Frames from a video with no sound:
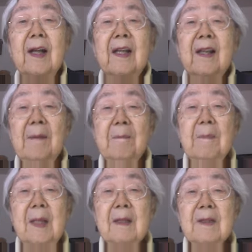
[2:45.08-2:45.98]
that
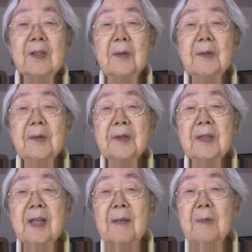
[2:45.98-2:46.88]
soldiers
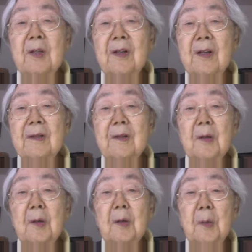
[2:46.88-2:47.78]
came to their
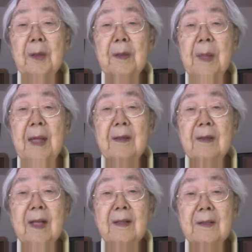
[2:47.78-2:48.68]
door with
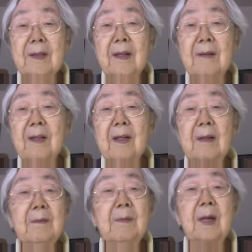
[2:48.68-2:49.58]
bayonets and
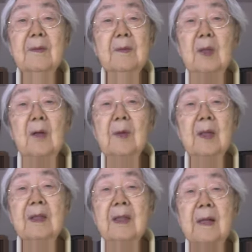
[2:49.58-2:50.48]
everything. No
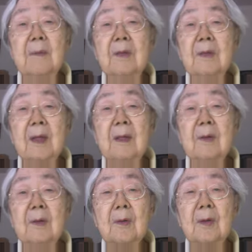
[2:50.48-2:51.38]
one came to our
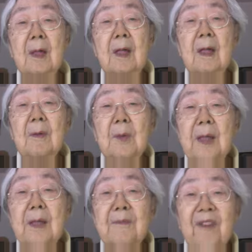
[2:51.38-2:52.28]
door.
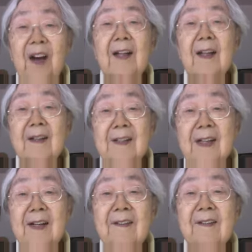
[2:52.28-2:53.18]
We
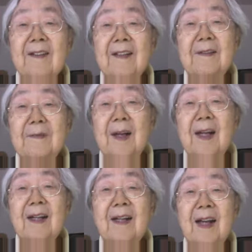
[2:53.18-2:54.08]
voluntarily
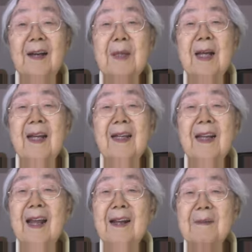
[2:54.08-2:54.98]
went. I mean, I
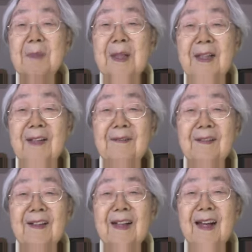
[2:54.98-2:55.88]
can't believe
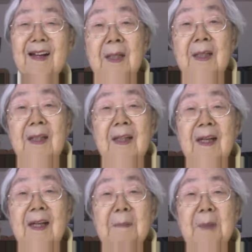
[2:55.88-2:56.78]
it now.
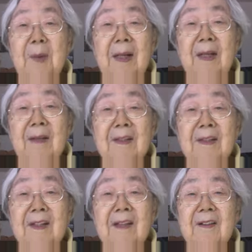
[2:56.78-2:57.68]
I mean, what else are
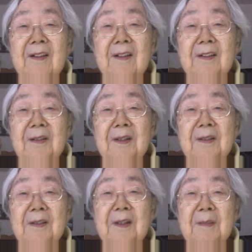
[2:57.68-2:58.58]
they going to
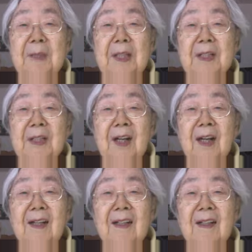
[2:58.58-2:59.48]
do? Be shot?